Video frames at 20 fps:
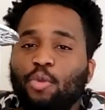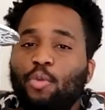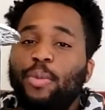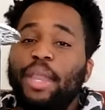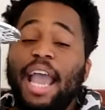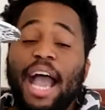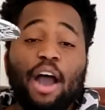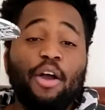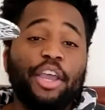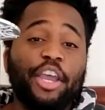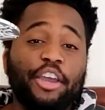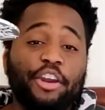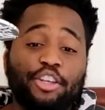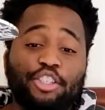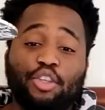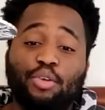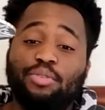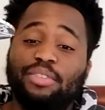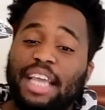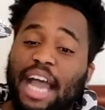Be out here.
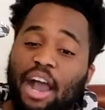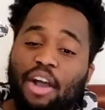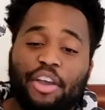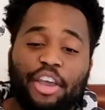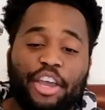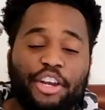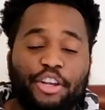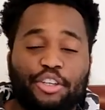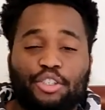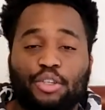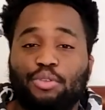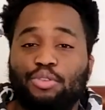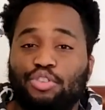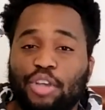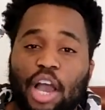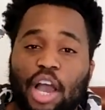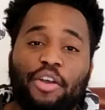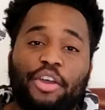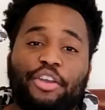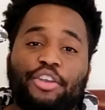There's no doubt here and there's no
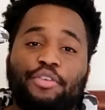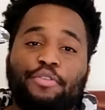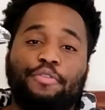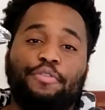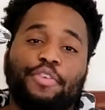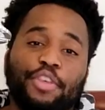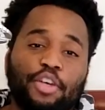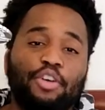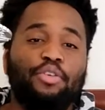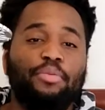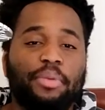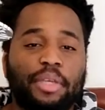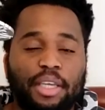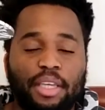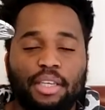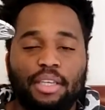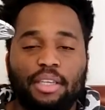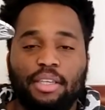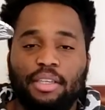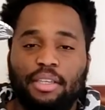drought here. You feel
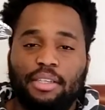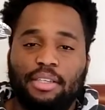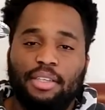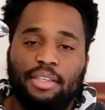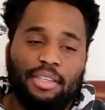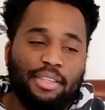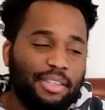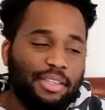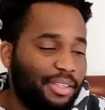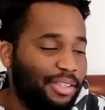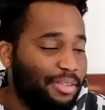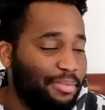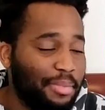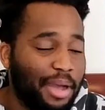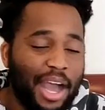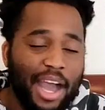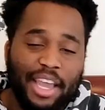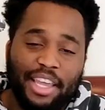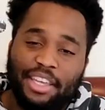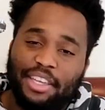me?
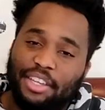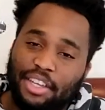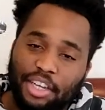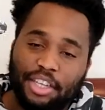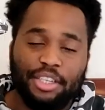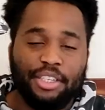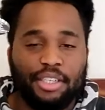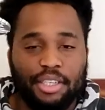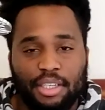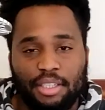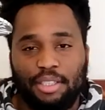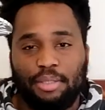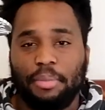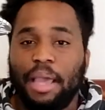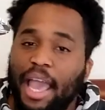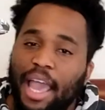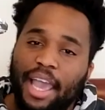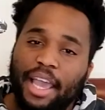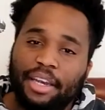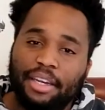My goodness,
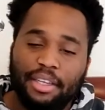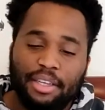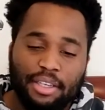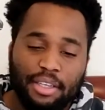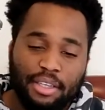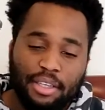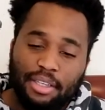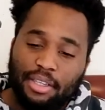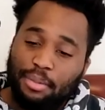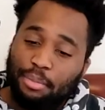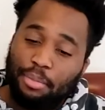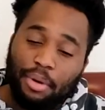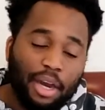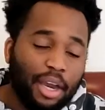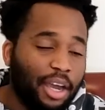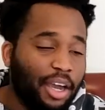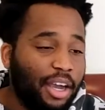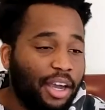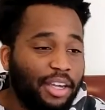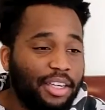man.
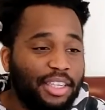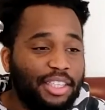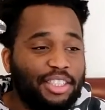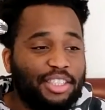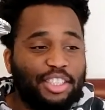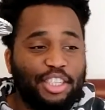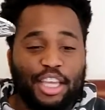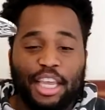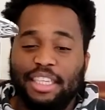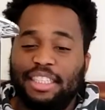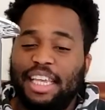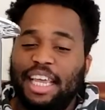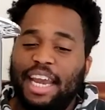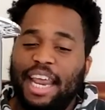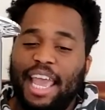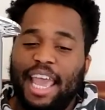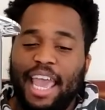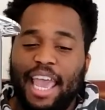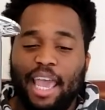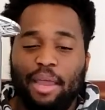Bruh, this gets
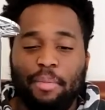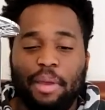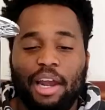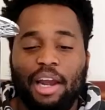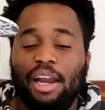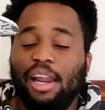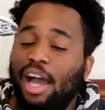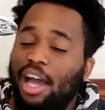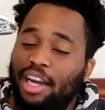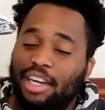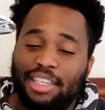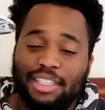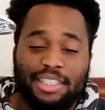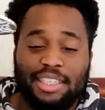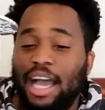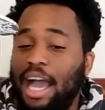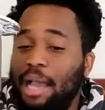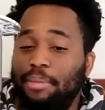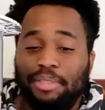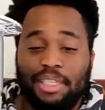out of hand, man. A lot of
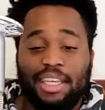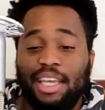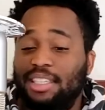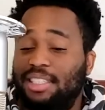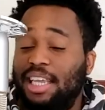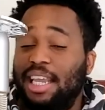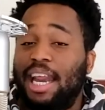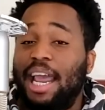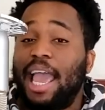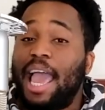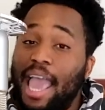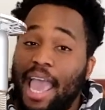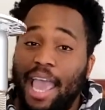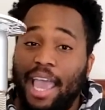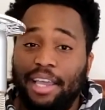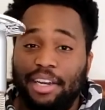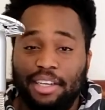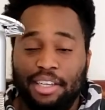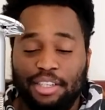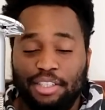the times it gets out of
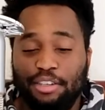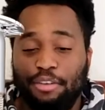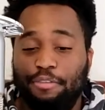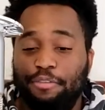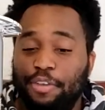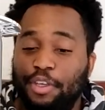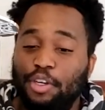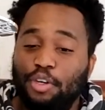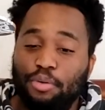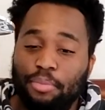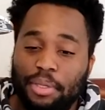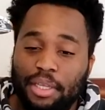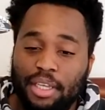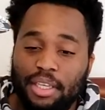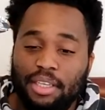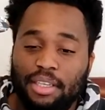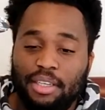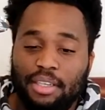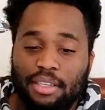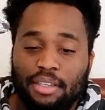hand. You feel
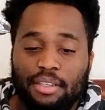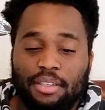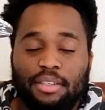me?